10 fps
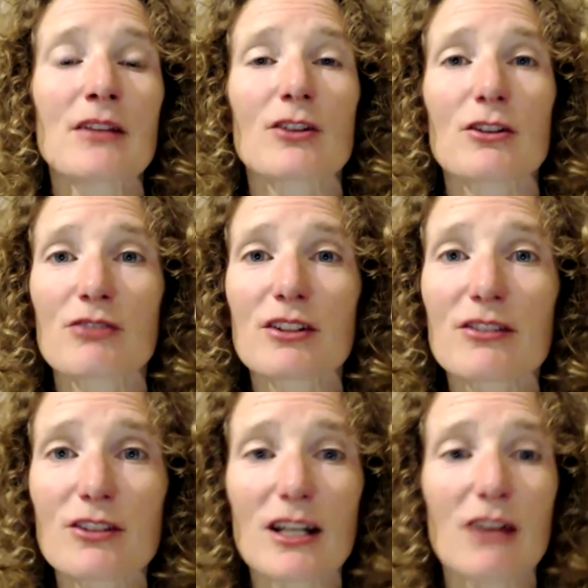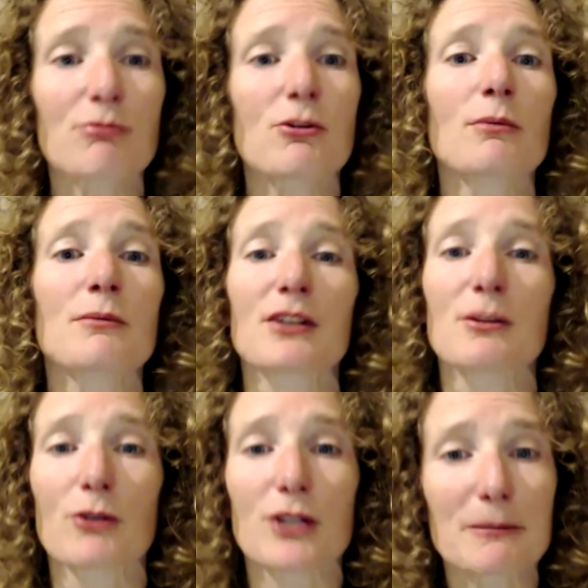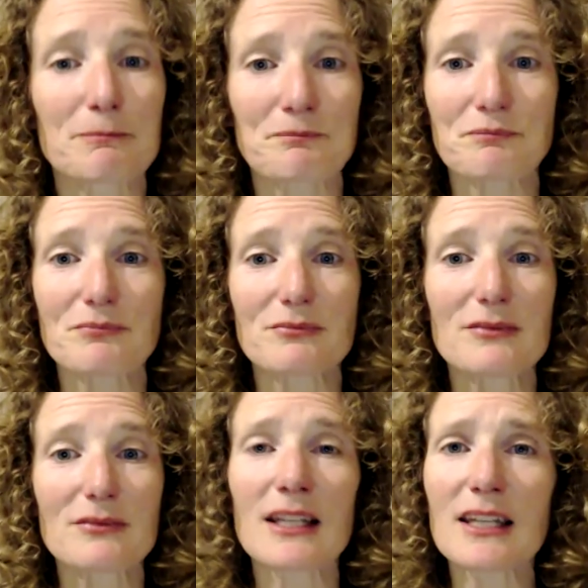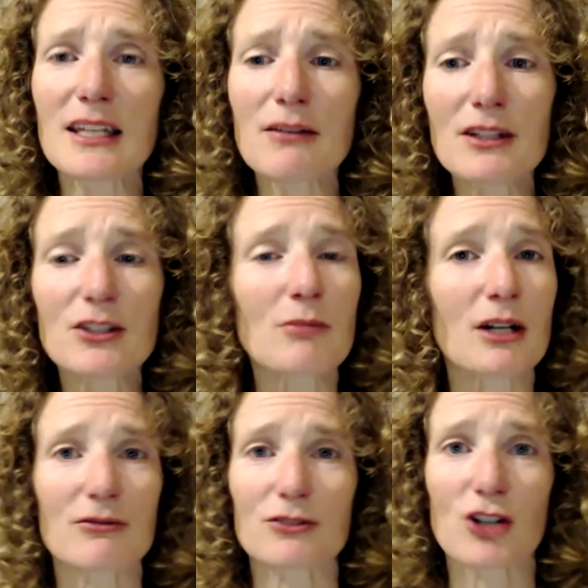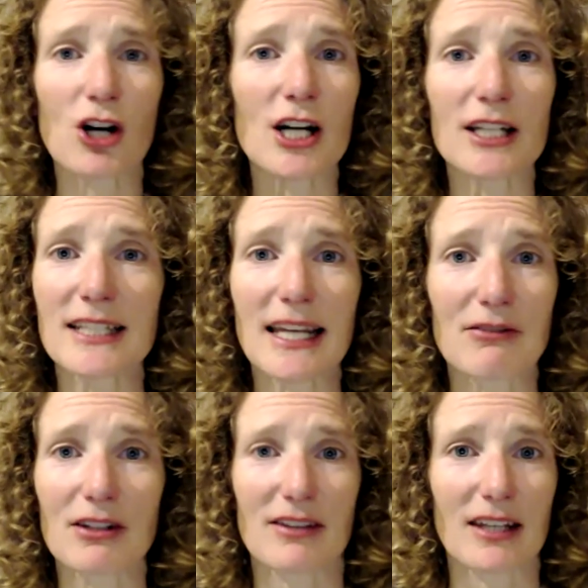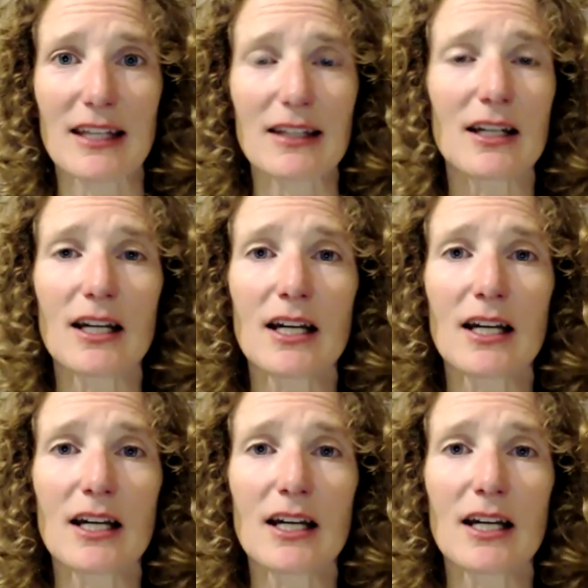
So if you still have problems in your body, even that you might have tried everything,